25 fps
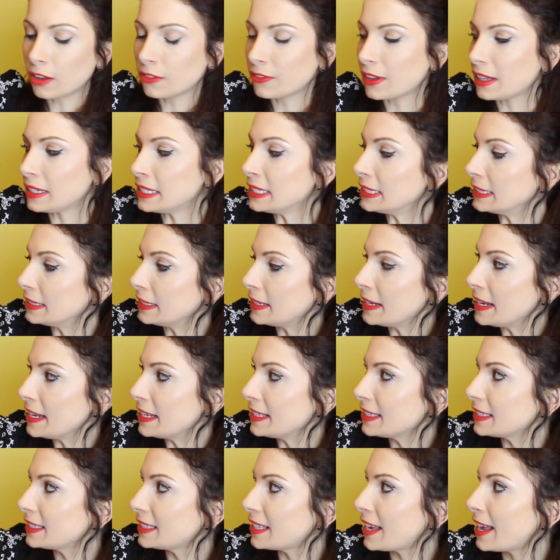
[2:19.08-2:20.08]
On the little
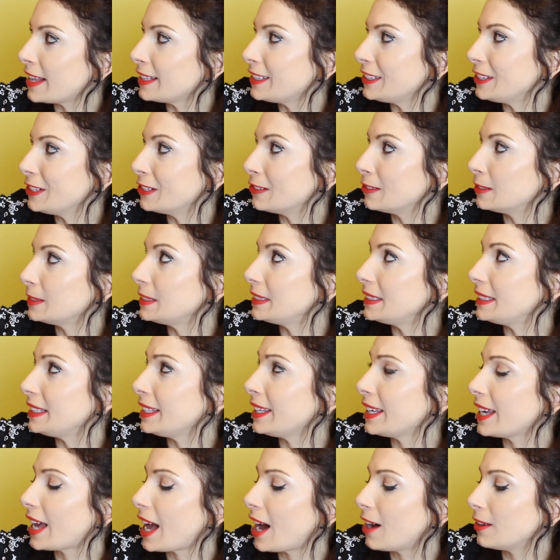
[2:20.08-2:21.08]
insets, you will
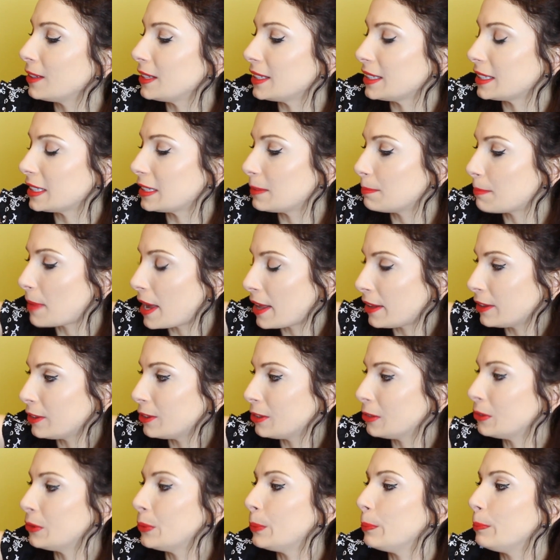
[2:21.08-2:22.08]
see how this is
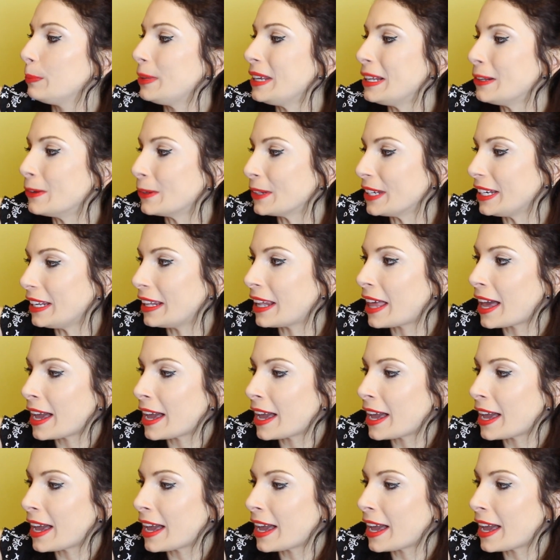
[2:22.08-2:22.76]
meant to be looking